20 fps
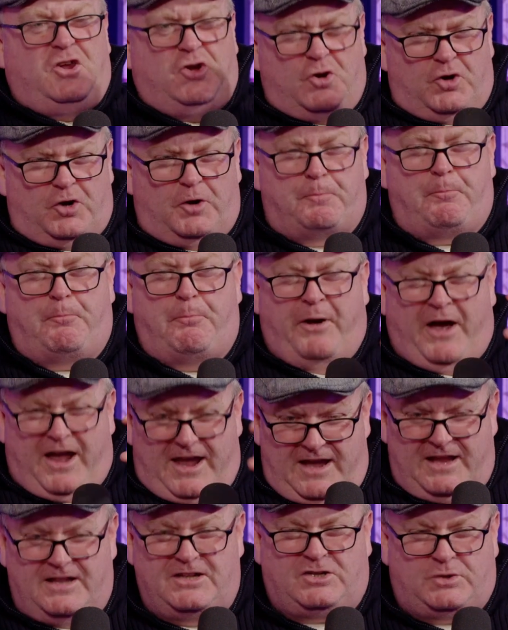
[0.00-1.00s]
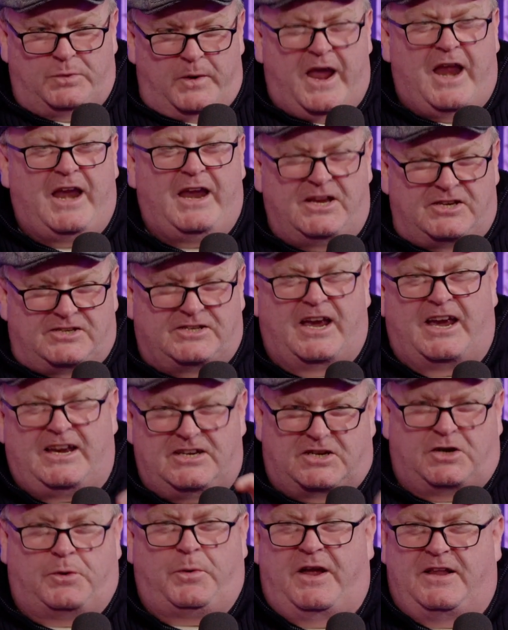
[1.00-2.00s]
You're paying
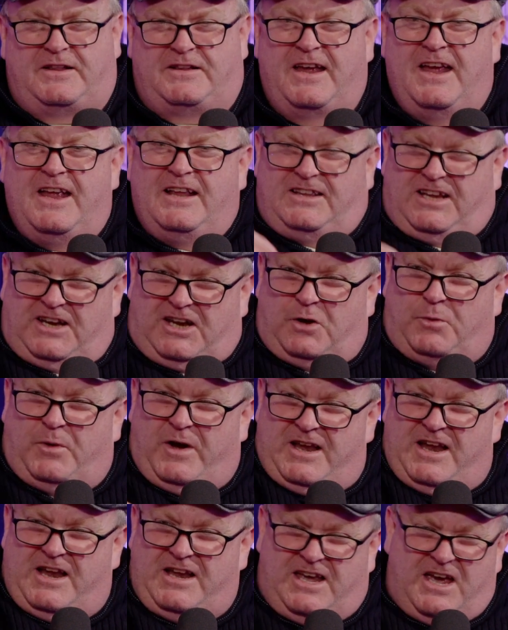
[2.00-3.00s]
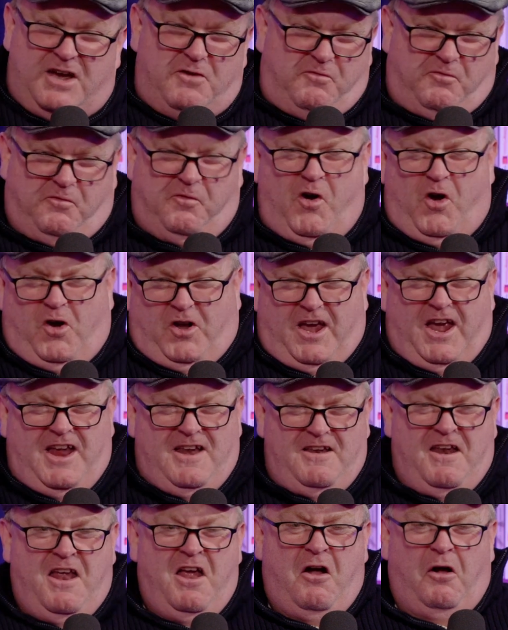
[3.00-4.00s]
26 quid to go in and get
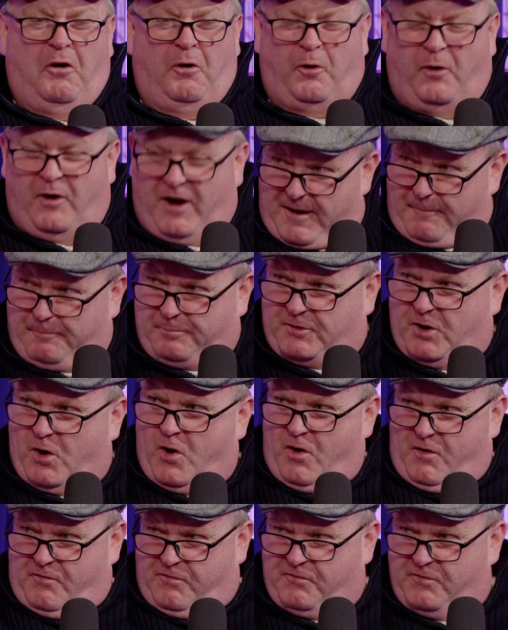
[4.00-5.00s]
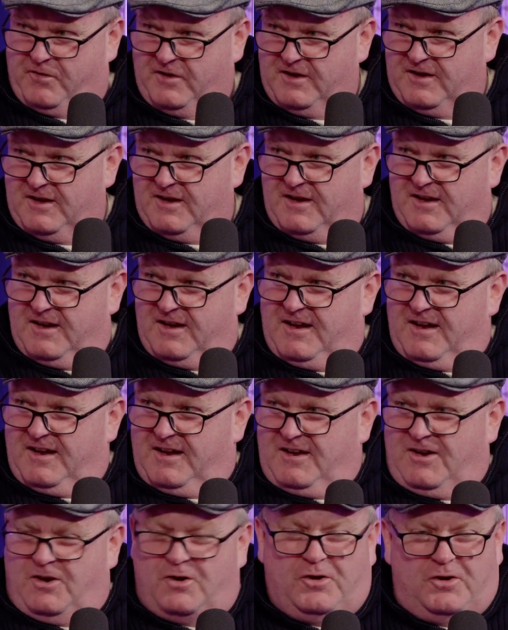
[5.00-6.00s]
fucking ripped off.
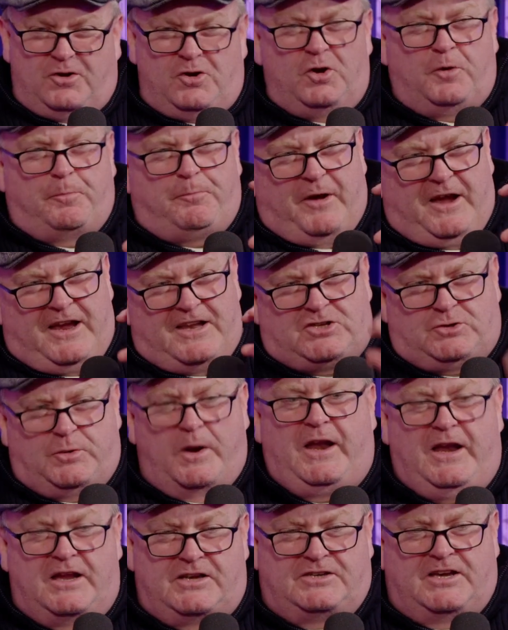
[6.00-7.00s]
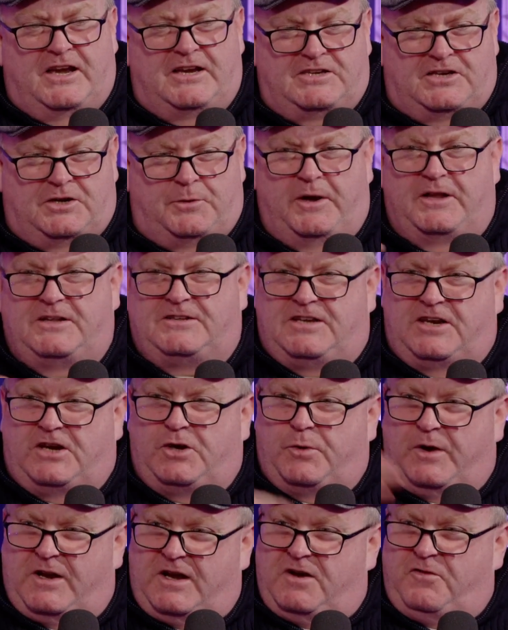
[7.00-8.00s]
You're paying 26 quid to
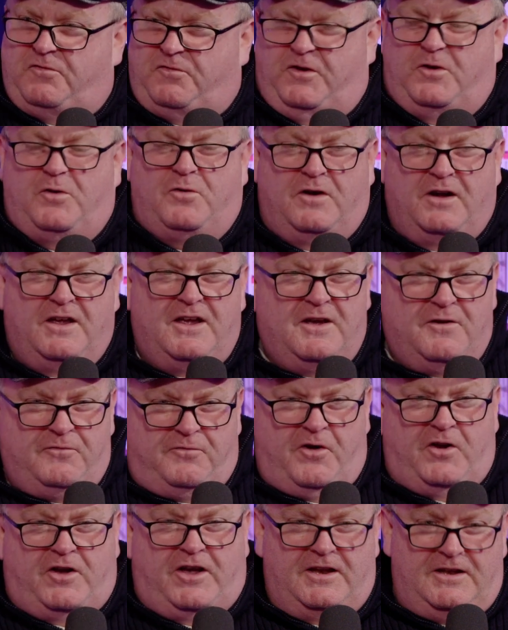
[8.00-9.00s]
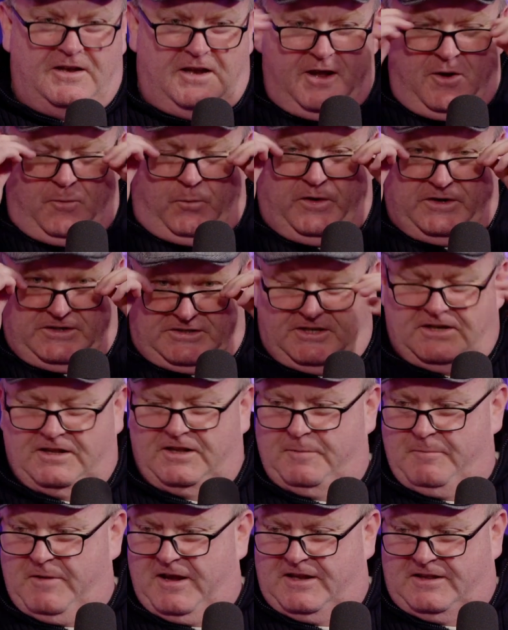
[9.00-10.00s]
go in and feel fucking... What's it
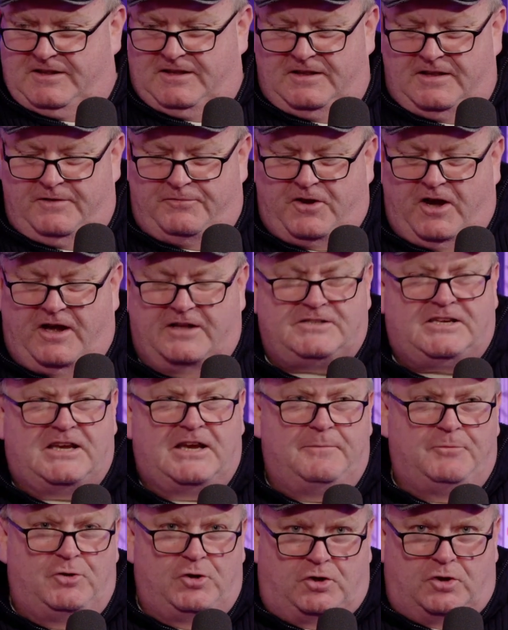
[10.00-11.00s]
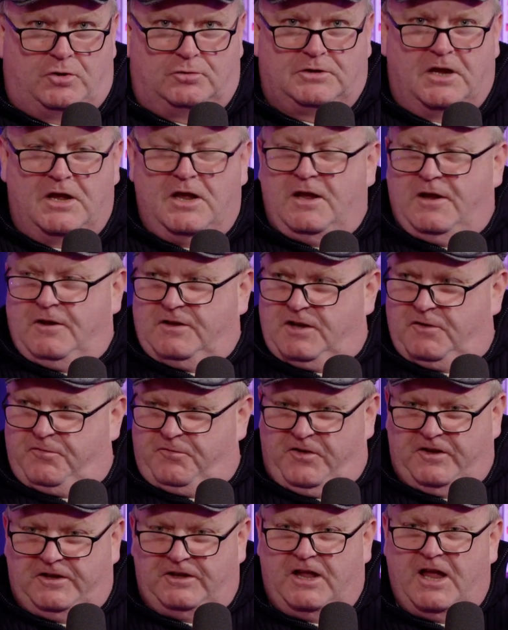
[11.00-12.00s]
they made? They've got a term now called to
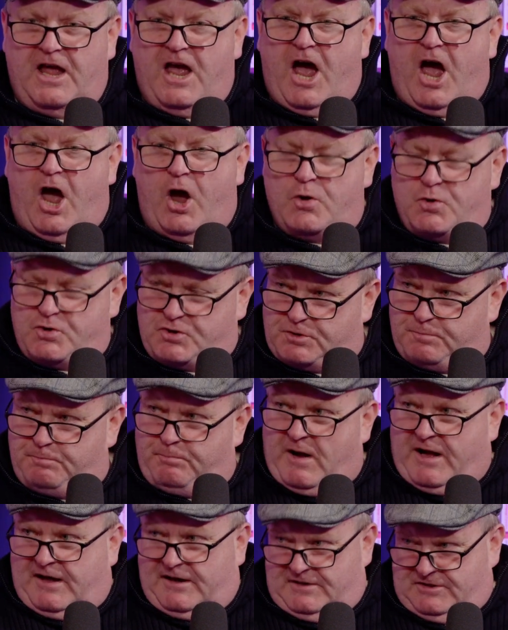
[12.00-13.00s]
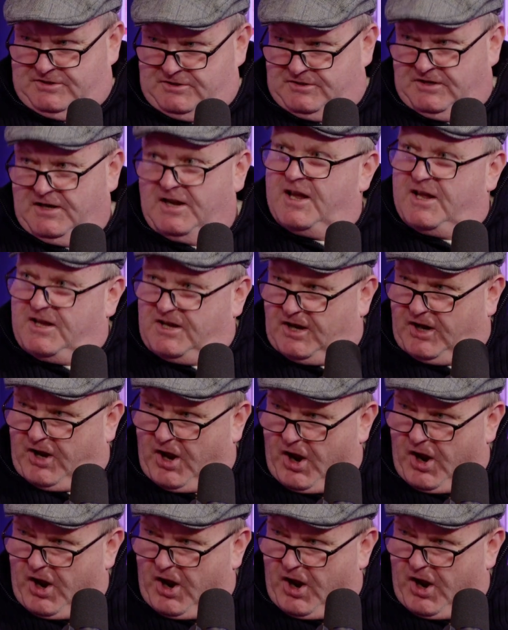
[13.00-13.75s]
feel house-barrassed. You're